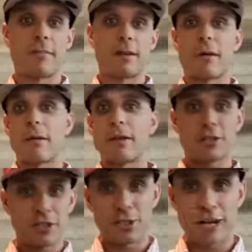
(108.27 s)
I'm going to probably
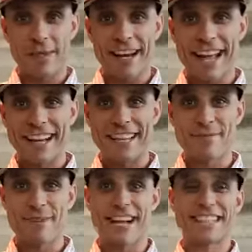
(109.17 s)
strain my neck in
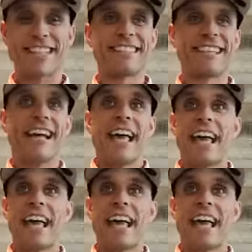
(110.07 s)
the process.